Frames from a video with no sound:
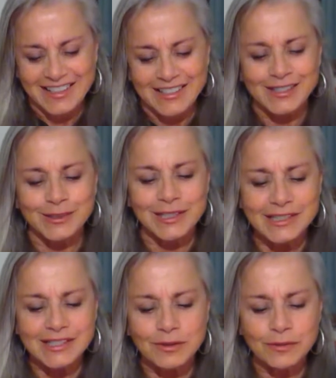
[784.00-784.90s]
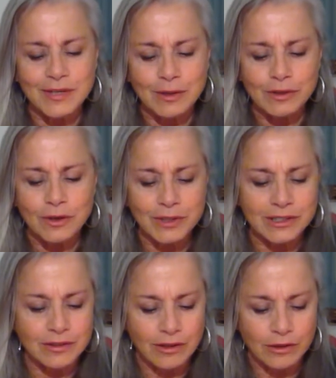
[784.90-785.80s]
so let's see, now we're going
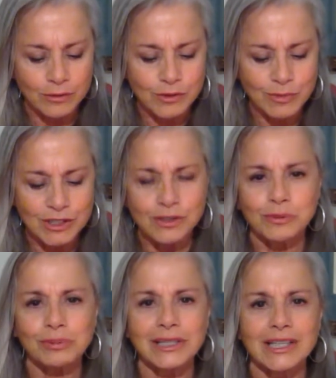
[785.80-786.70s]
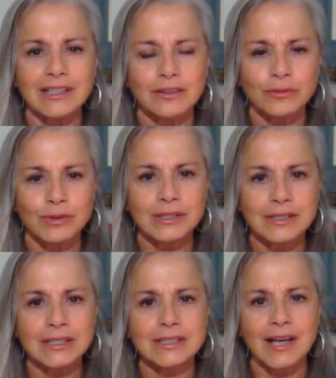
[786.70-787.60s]
into the third dimensional plane, the
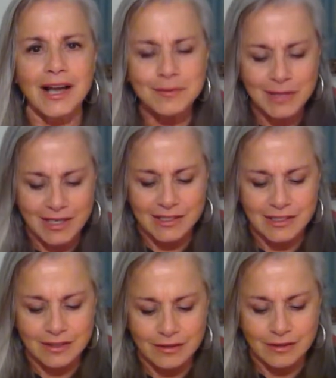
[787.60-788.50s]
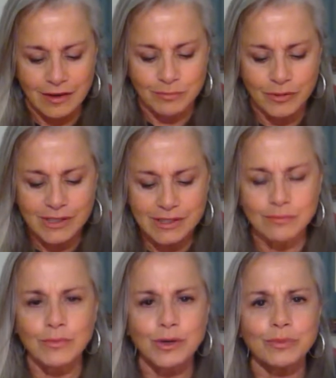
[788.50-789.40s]
3D timeline here in our present
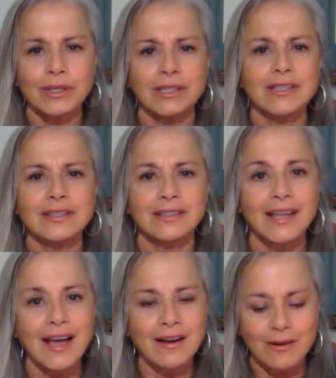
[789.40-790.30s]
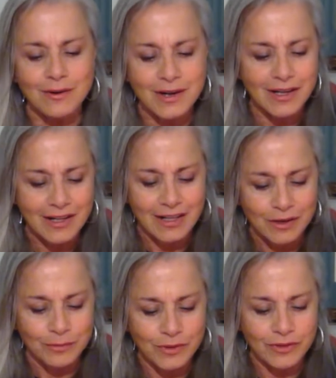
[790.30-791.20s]
moment in the now
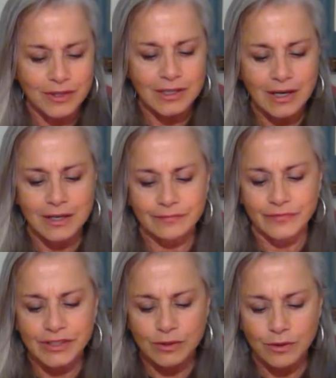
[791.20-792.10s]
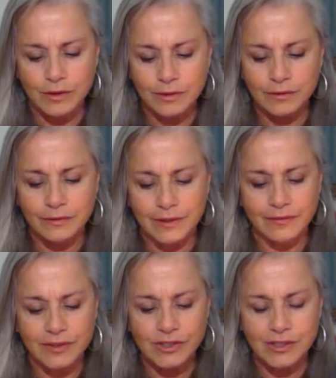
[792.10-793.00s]
with the um, this oracle of
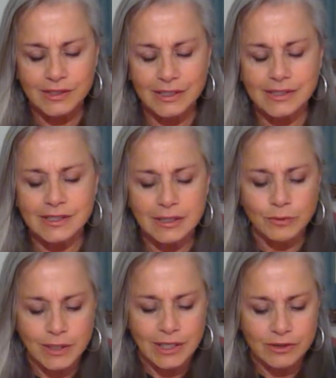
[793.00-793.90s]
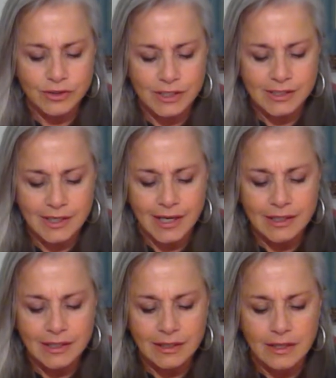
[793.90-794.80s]
visions. Let's see what energy is guiding
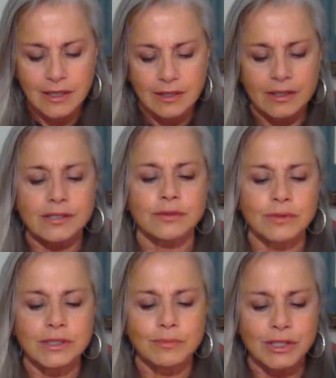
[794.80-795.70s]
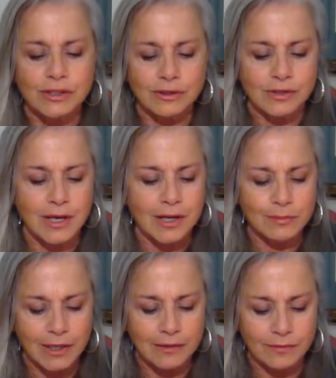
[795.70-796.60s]
this three-dimensional
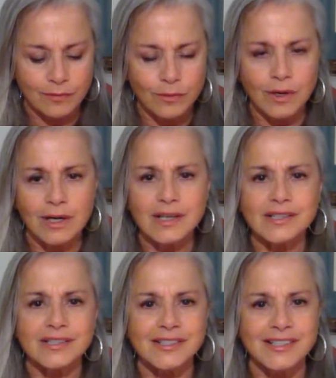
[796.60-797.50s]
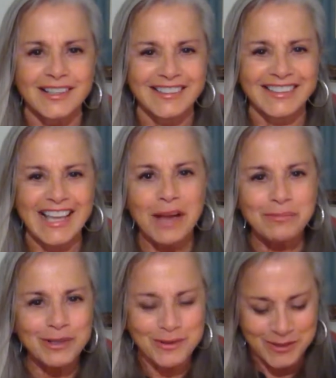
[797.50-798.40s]
timeline for us,
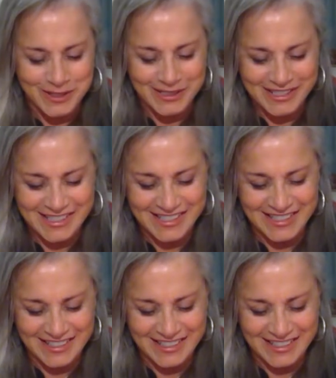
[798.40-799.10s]
Capricorns.